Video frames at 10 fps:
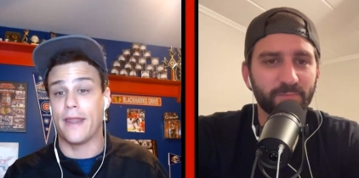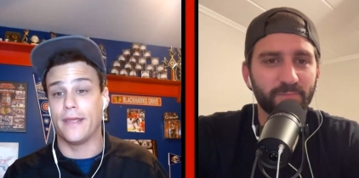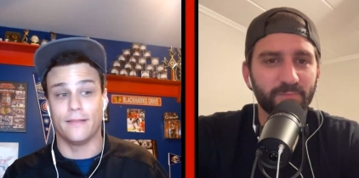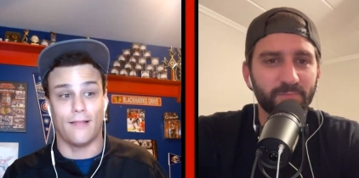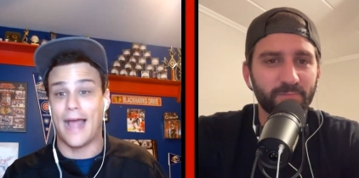
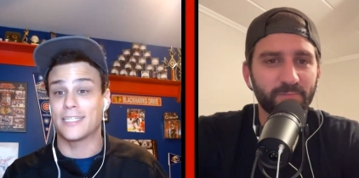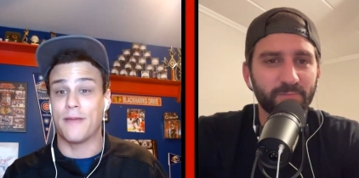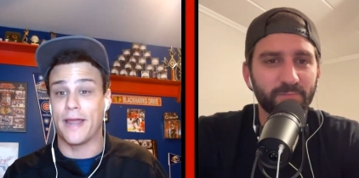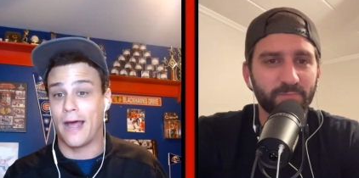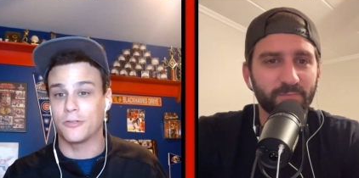Speaker 1: in, last
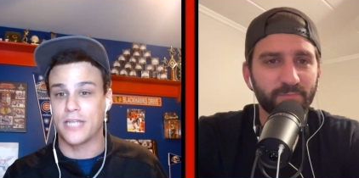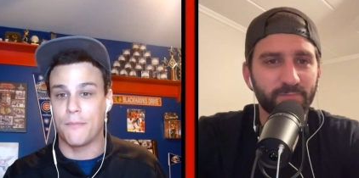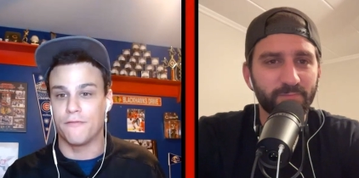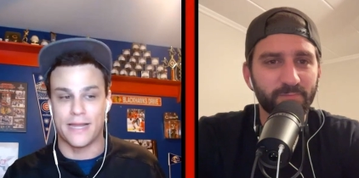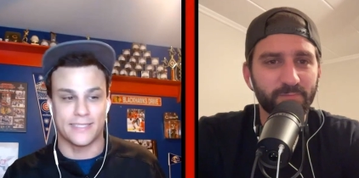man out type
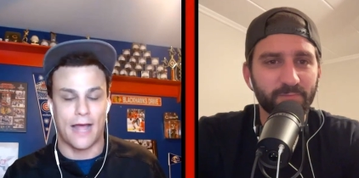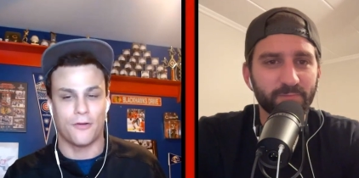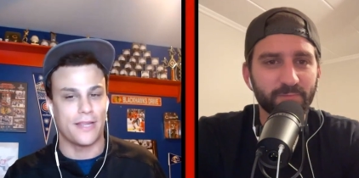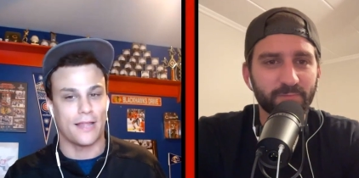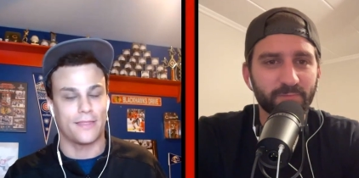of
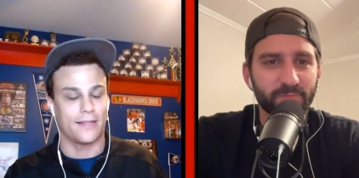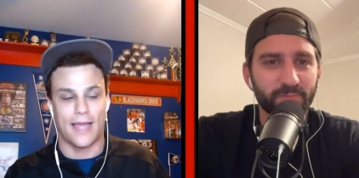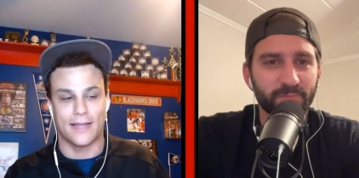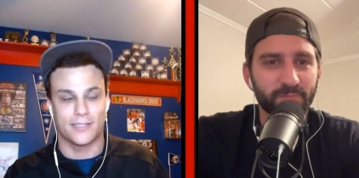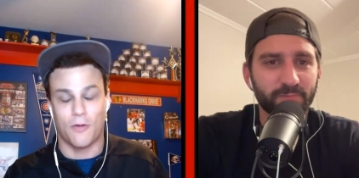mentality, I think
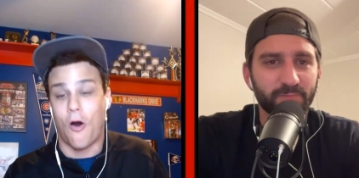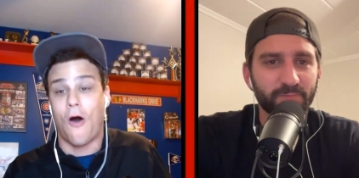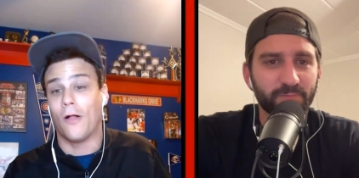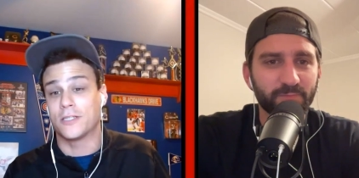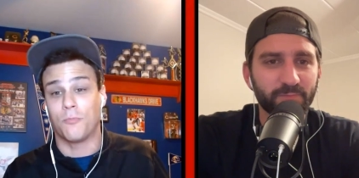that's
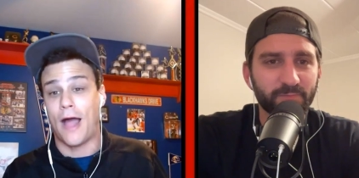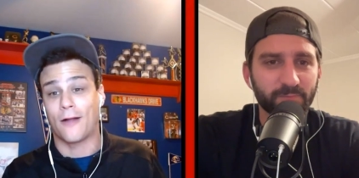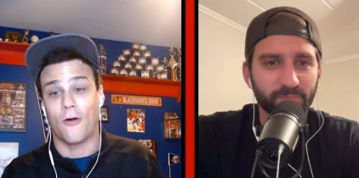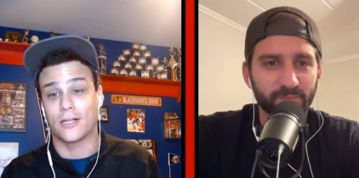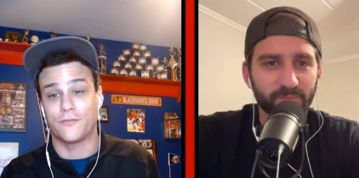all us
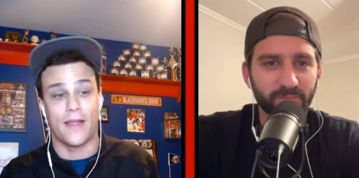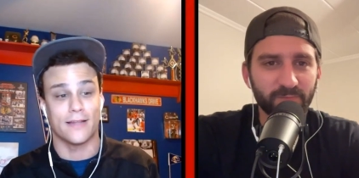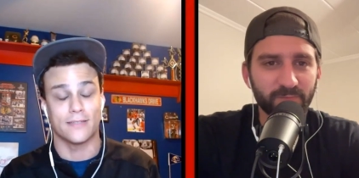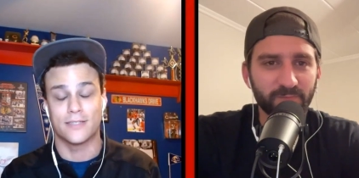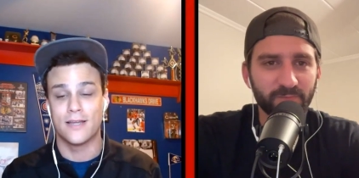Blackhawks
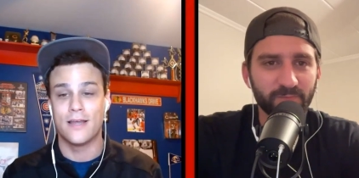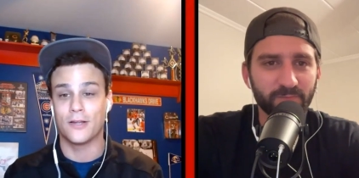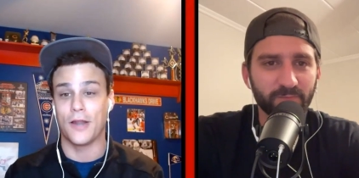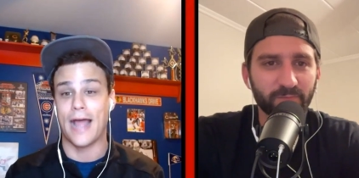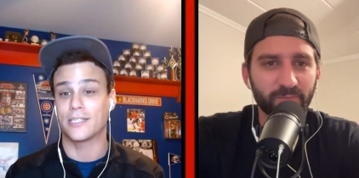fans
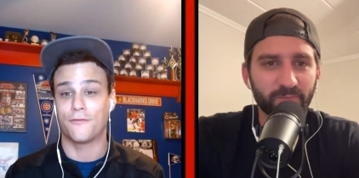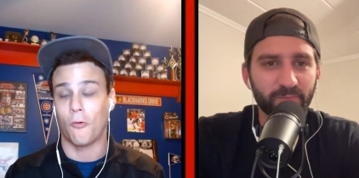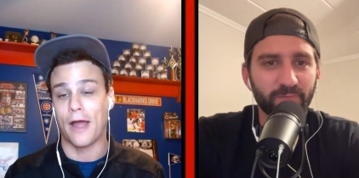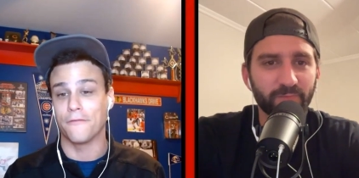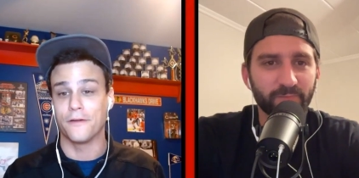could ask for
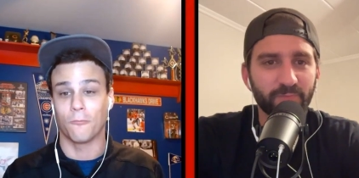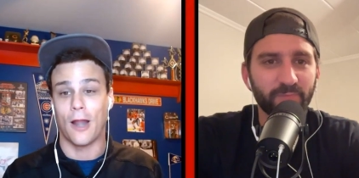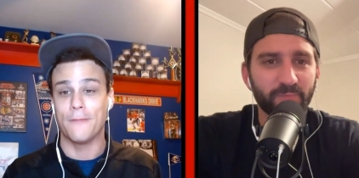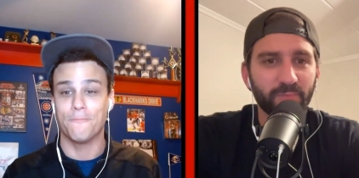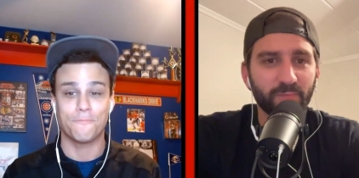out of him,
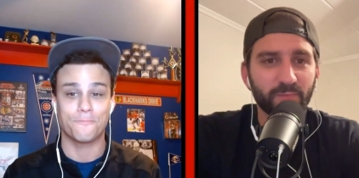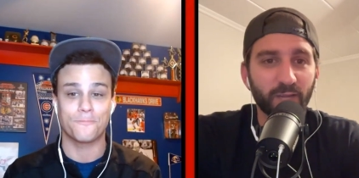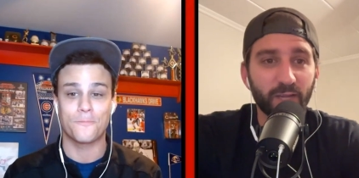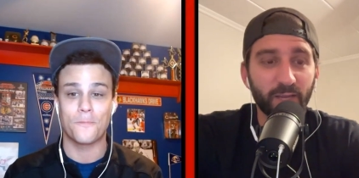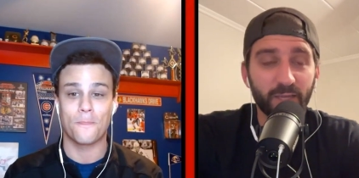right?
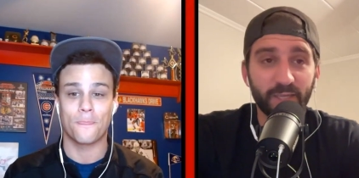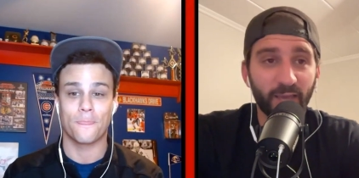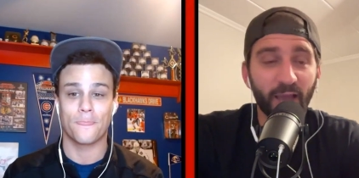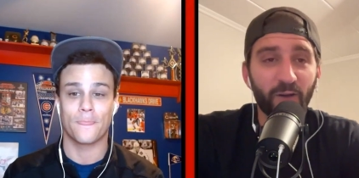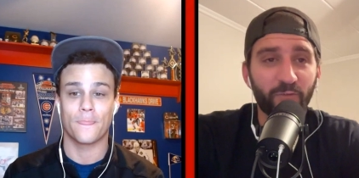
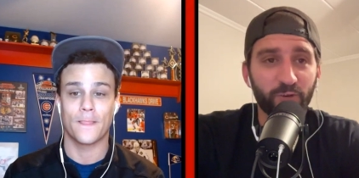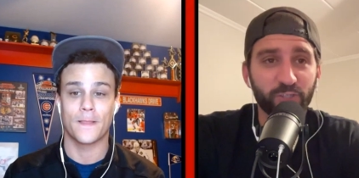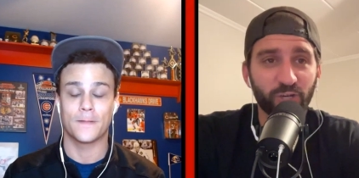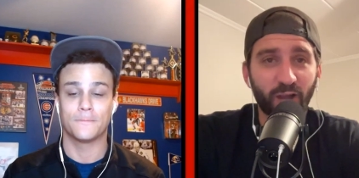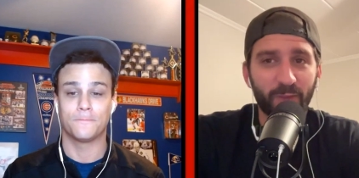
Speaker 2: Yeah, for
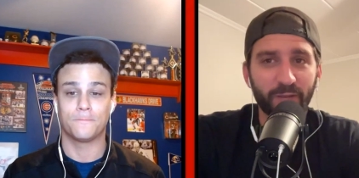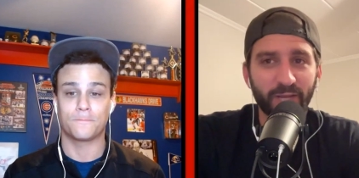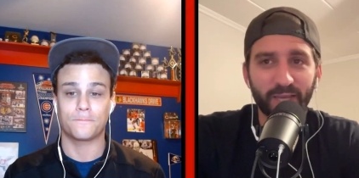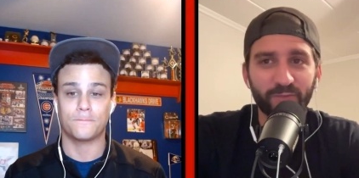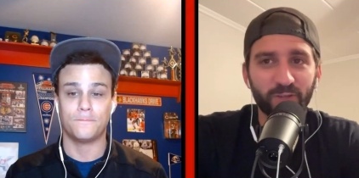sure. I
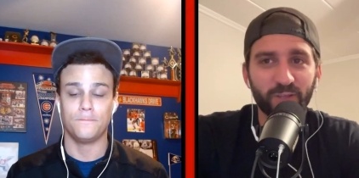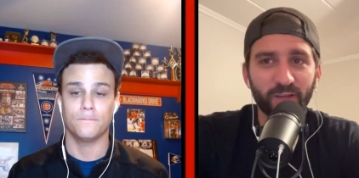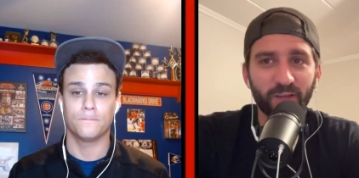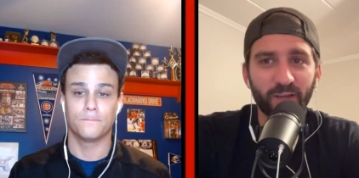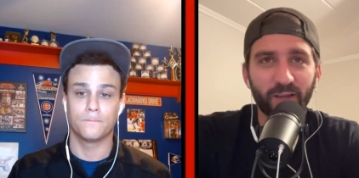mean, even
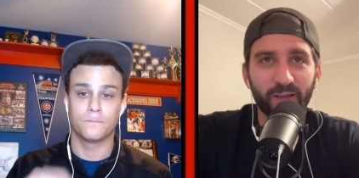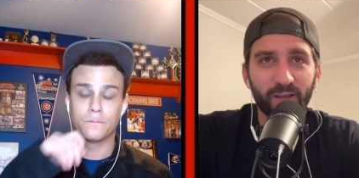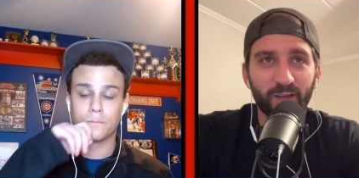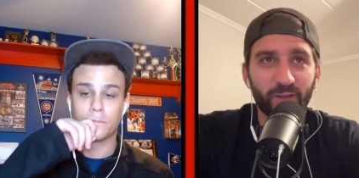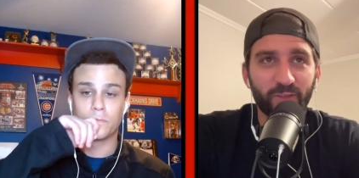the
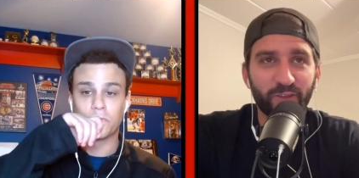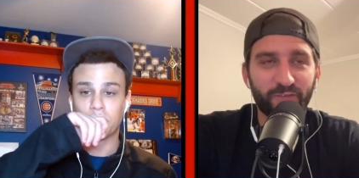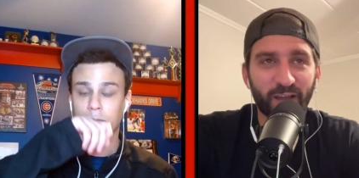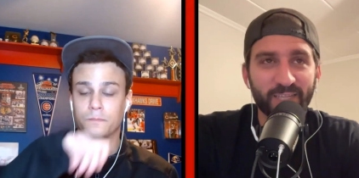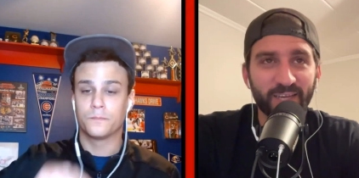the
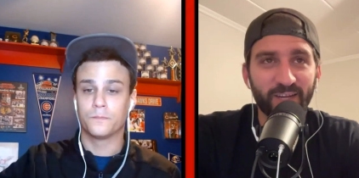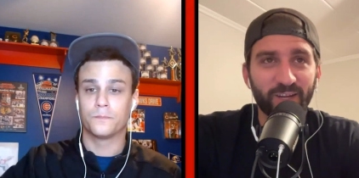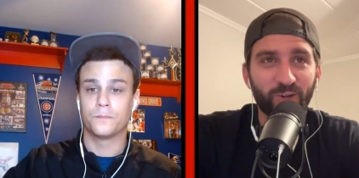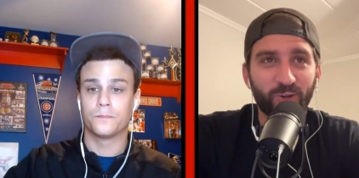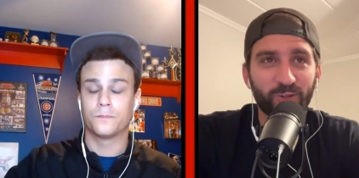fact that
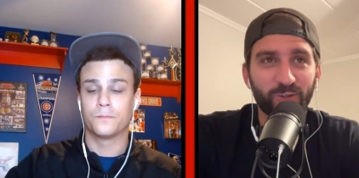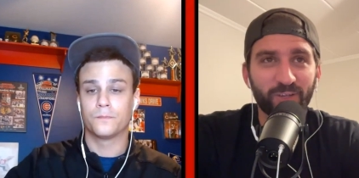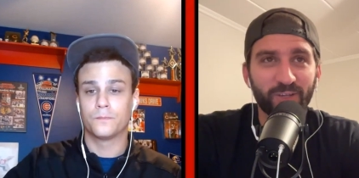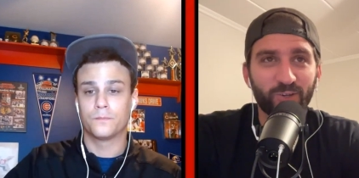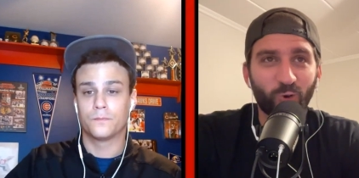
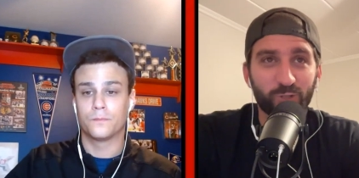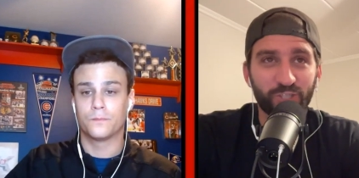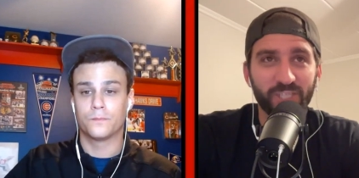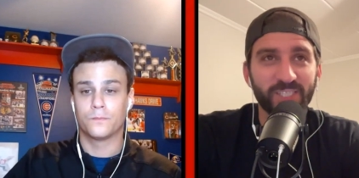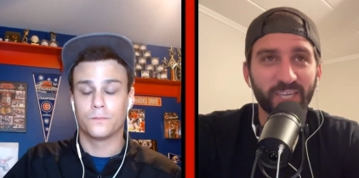
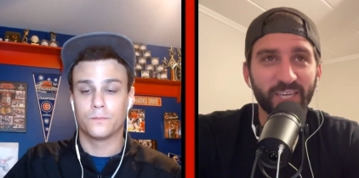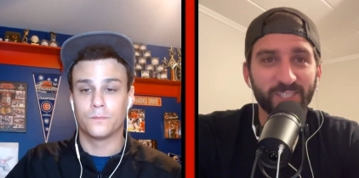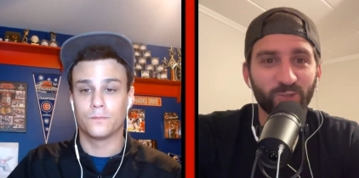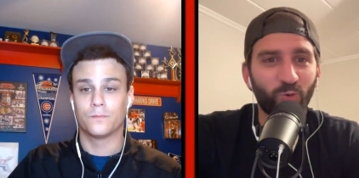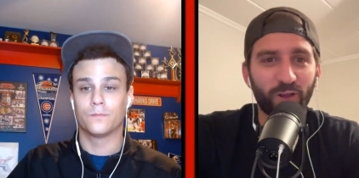Korchinski
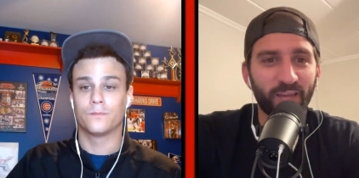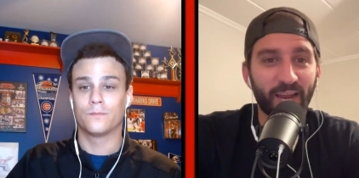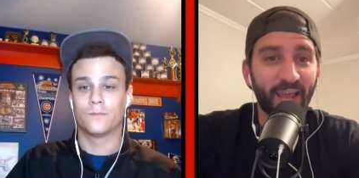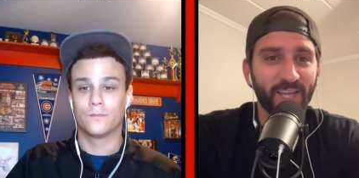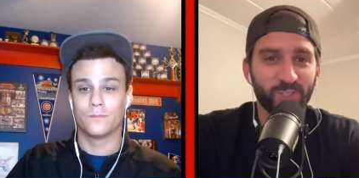is the one
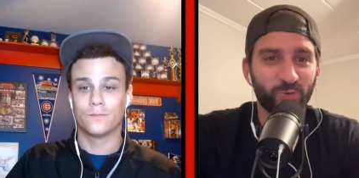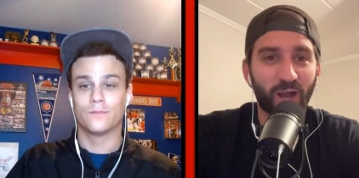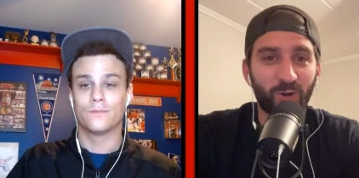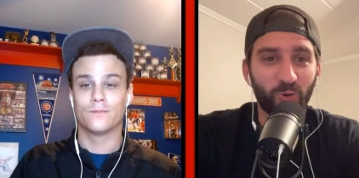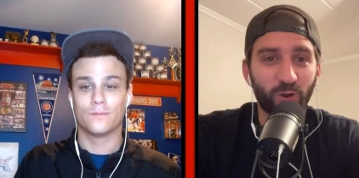that hangs around